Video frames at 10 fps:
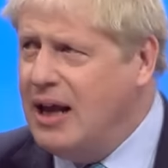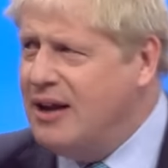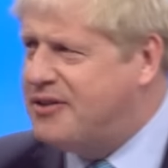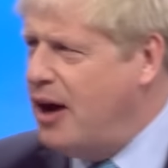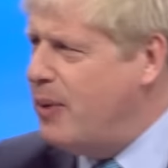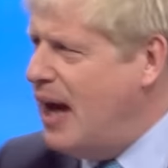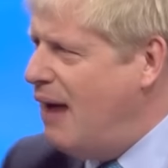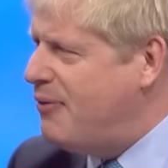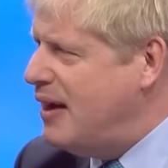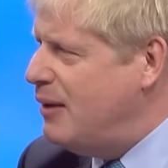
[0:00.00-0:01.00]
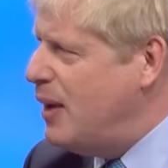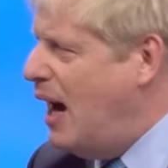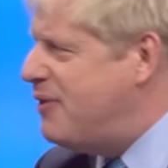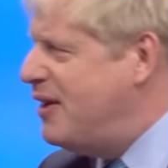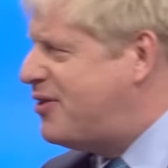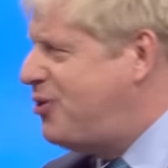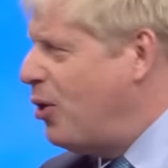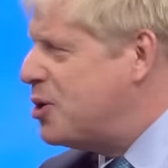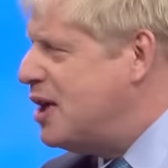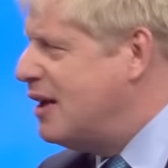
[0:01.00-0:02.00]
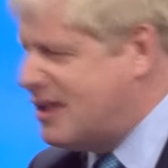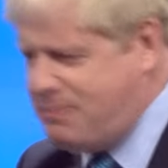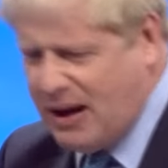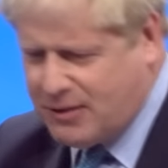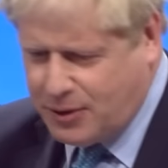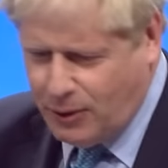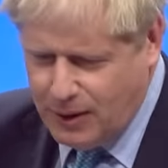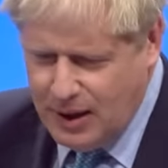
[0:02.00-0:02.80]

so we have the, we have the astonishing spectacle